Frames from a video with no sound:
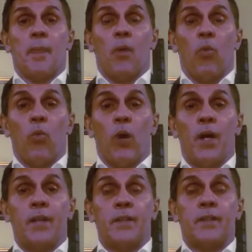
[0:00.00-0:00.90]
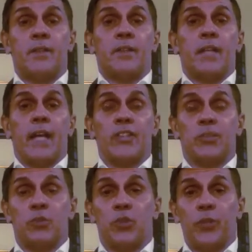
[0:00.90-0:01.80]
One has
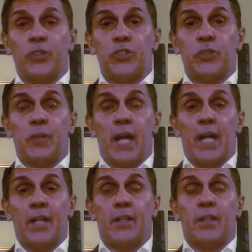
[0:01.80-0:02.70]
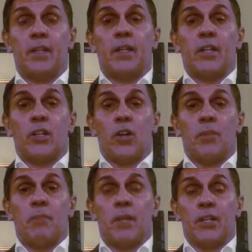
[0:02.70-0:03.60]
some good research behind it,
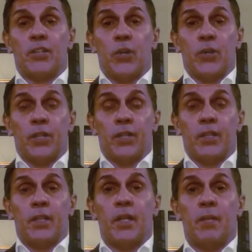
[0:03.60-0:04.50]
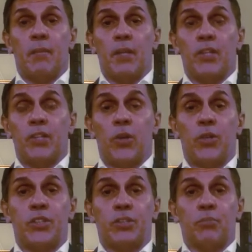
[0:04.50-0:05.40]
called melatonin.
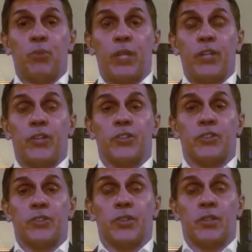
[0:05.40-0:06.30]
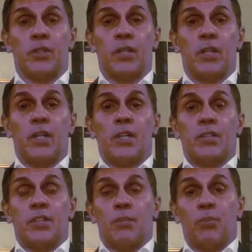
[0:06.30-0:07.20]
Melatonin is a precursor
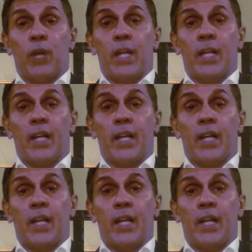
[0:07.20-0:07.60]
to the brain